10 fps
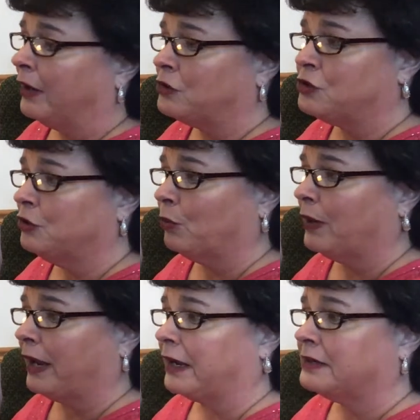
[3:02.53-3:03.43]
and too
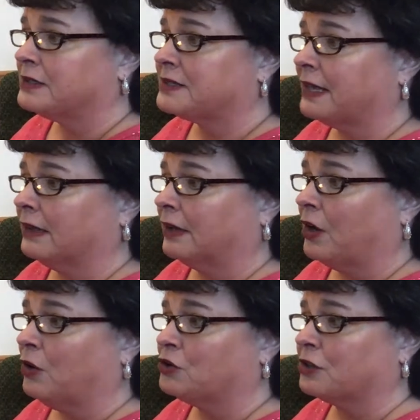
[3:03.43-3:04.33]
weak to sail an
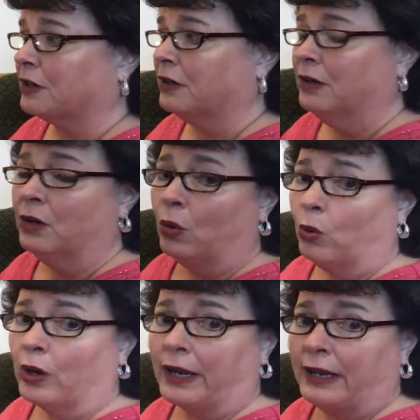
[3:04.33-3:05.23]
ocean
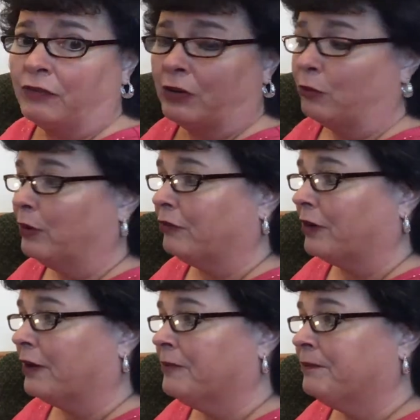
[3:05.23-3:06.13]
or even a
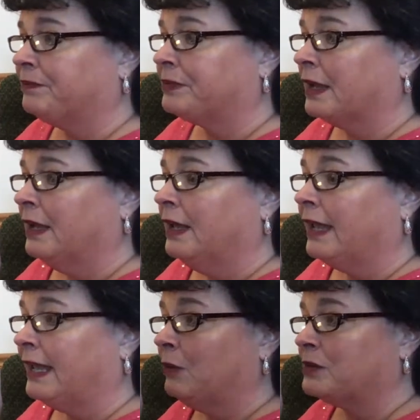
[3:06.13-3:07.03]
river,
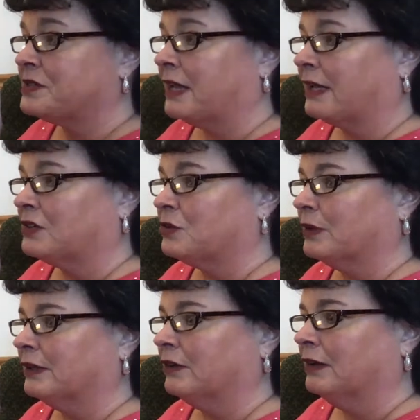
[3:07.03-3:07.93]
he was taken to
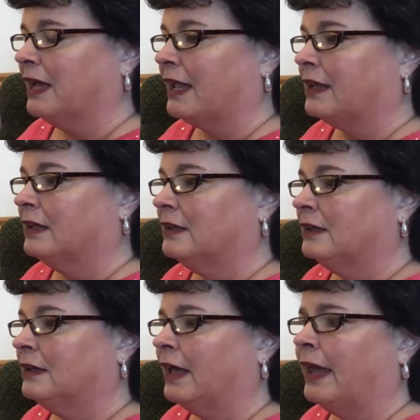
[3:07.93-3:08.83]
a little lake,
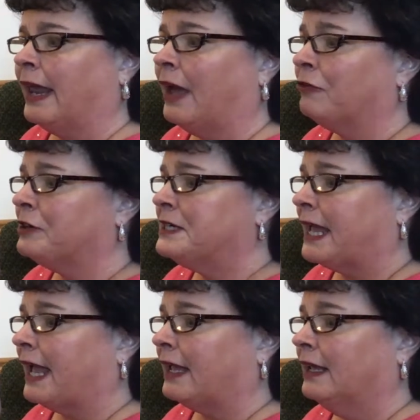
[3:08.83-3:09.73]
and every
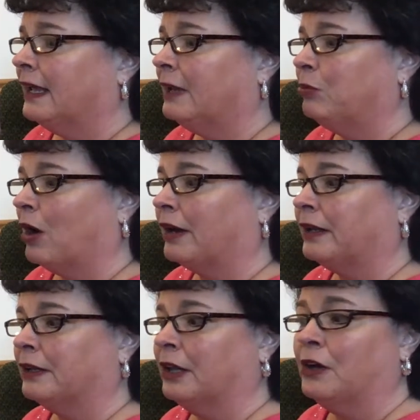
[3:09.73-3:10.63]
day he brought
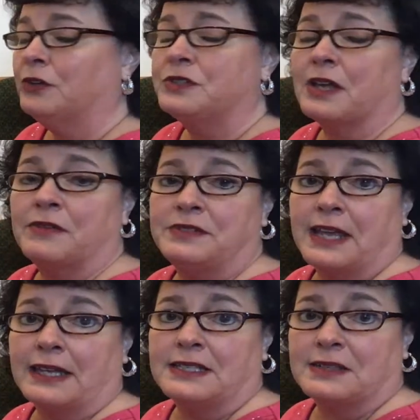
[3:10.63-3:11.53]
in loads of
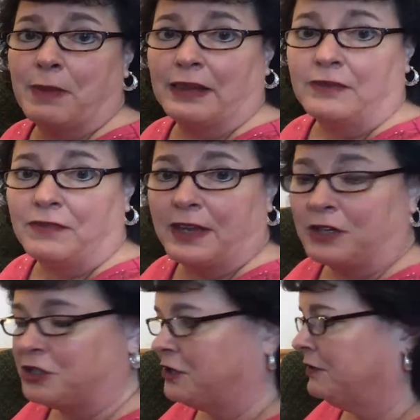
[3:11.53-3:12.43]
dead, smelly
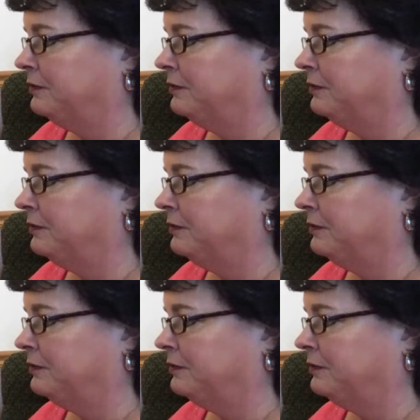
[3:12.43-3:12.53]
fish.